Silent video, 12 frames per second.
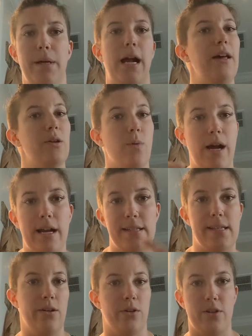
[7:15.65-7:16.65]
But
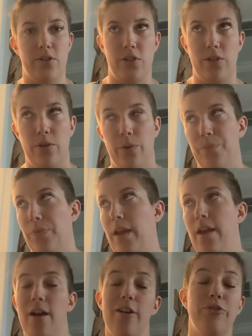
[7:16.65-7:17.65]
otherwise, in order to
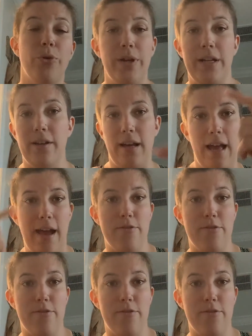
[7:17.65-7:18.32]
avoid